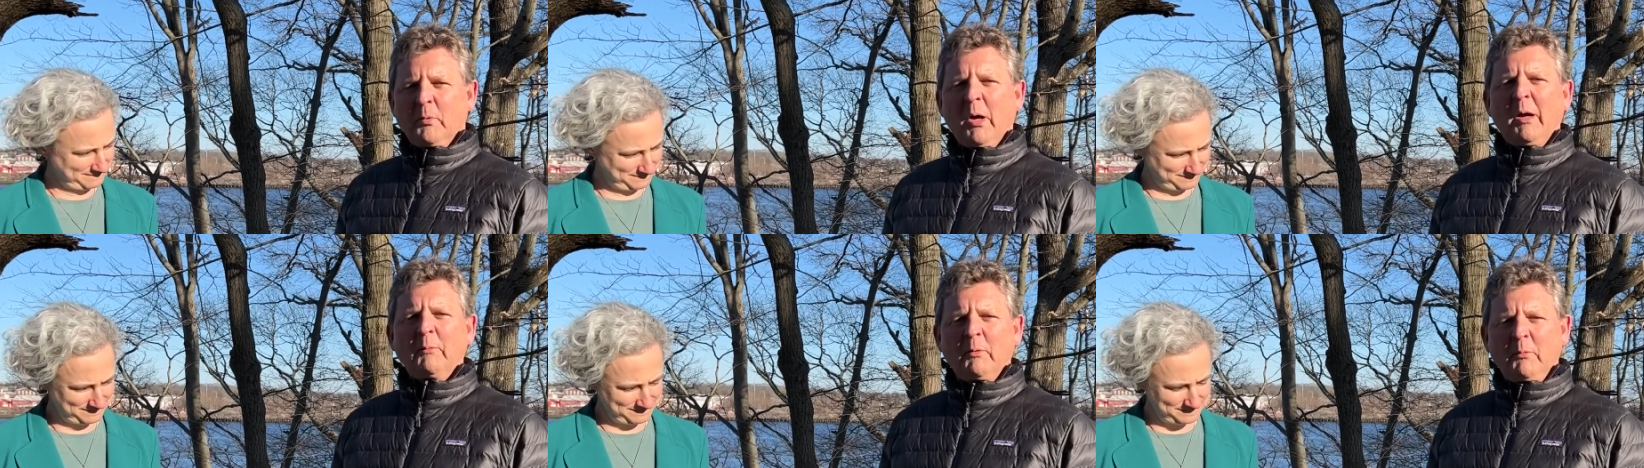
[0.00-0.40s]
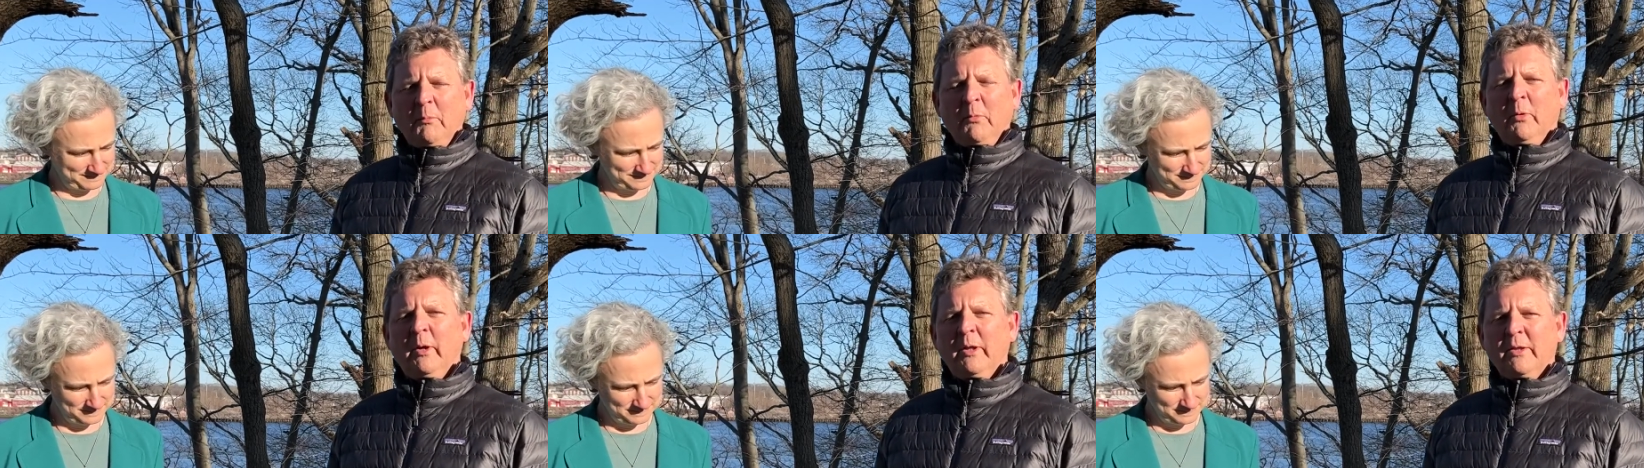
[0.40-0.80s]

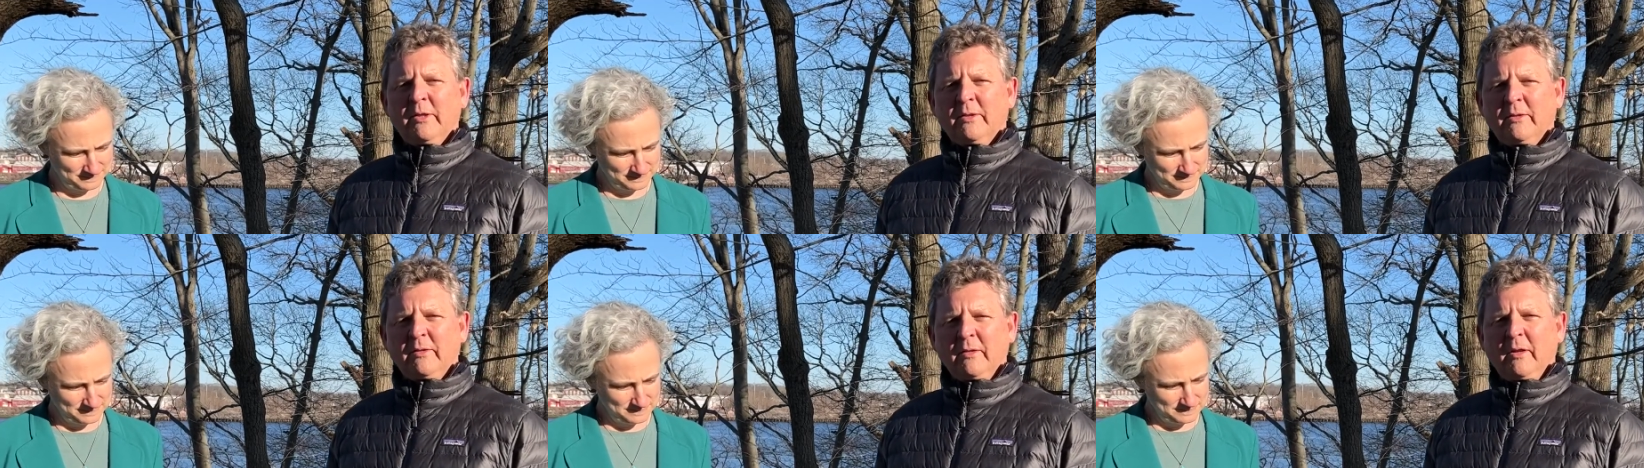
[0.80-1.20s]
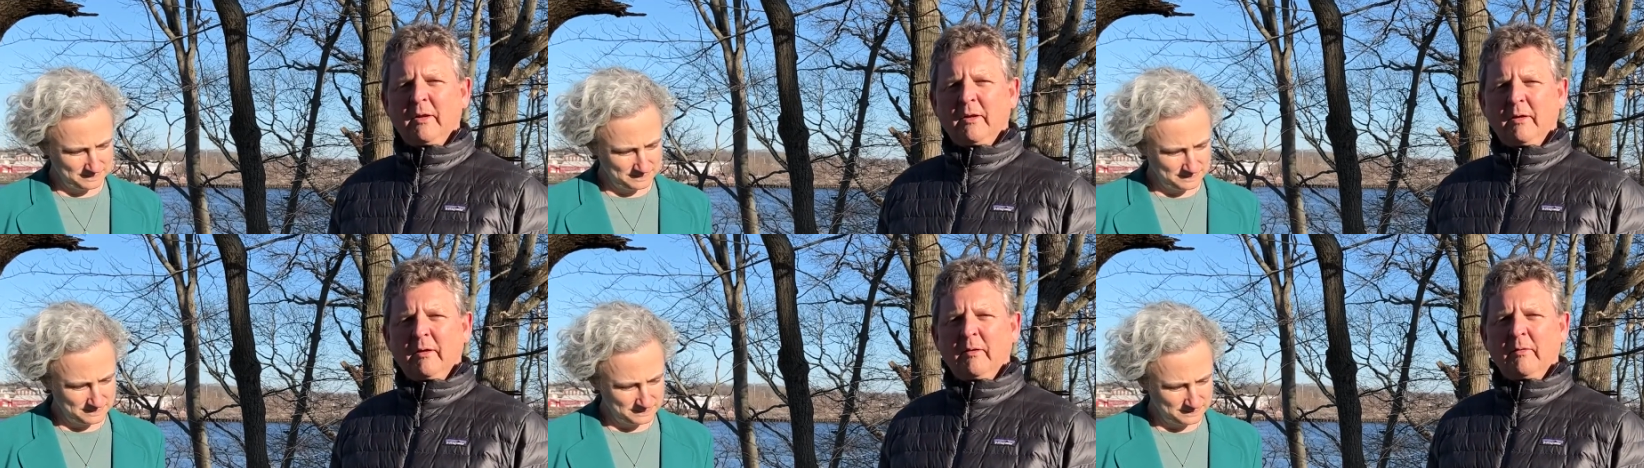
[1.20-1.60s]
Speaker 1: problem with
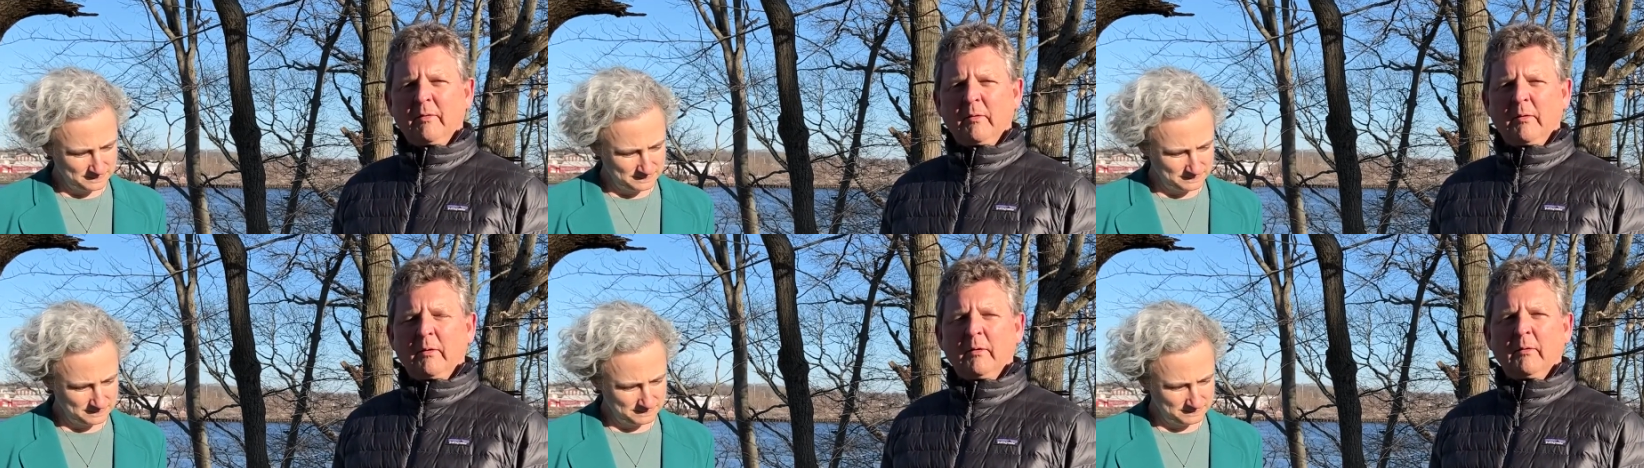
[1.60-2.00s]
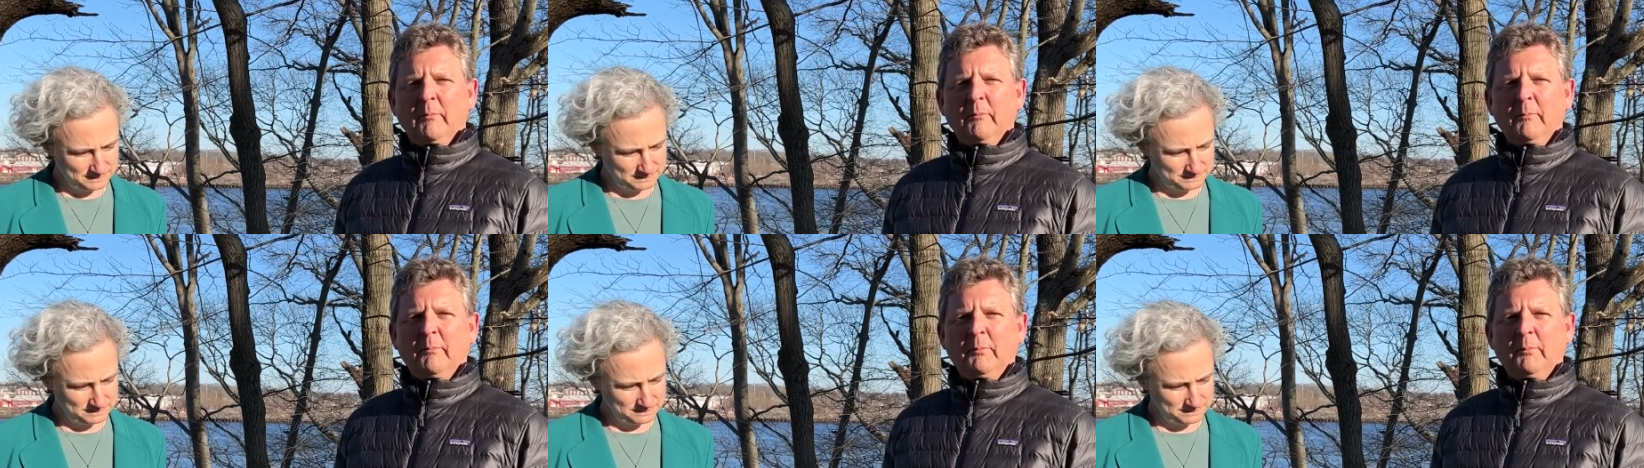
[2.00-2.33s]
uh, the